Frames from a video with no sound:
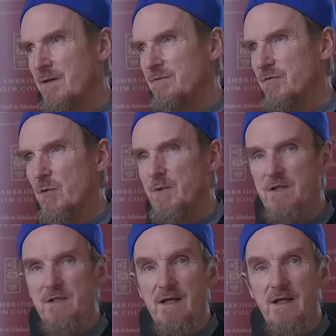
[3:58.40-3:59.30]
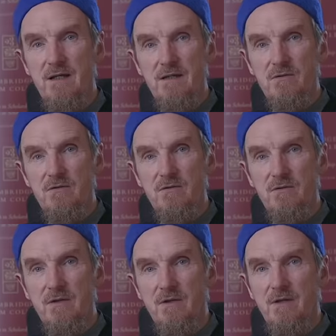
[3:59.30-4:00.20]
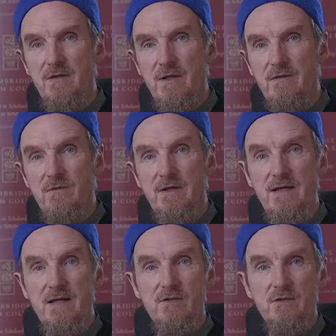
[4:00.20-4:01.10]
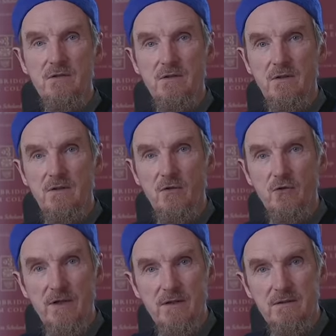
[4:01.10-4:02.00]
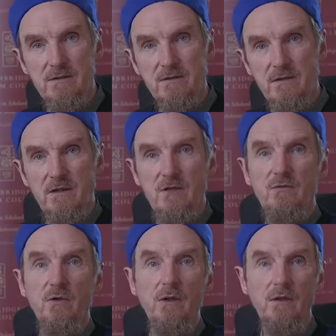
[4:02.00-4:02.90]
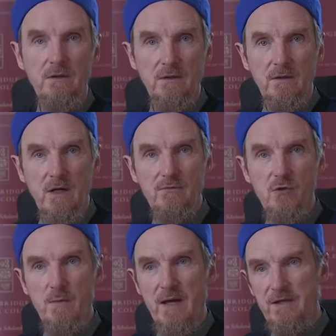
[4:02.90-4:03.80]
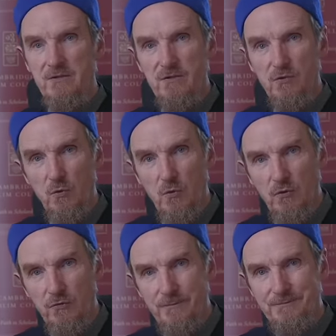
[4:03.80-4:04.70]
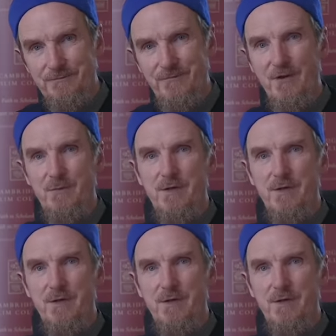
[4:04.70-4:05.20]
For so many decades, they have led the great carnival of humanity towards a